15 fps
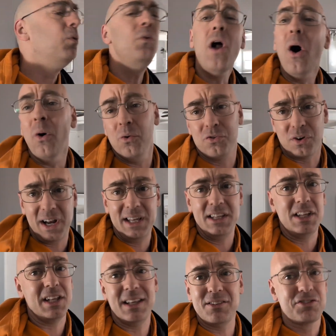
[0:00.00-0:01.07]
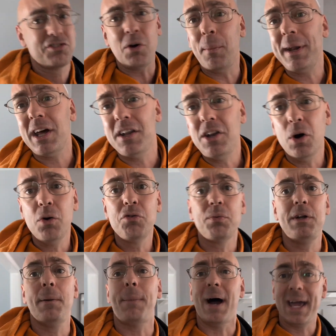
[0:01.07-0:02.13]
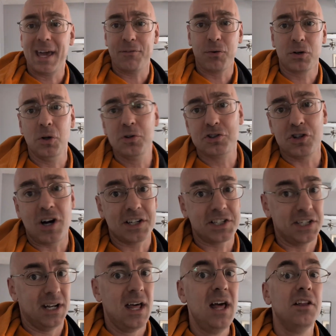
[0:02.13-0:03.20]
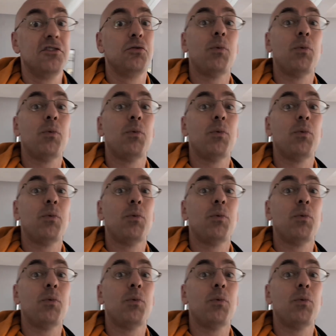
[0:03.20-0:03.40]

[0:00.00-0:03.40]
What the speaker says: Who knows, right? There's so many unknowns when you're buying at foreclosure auction.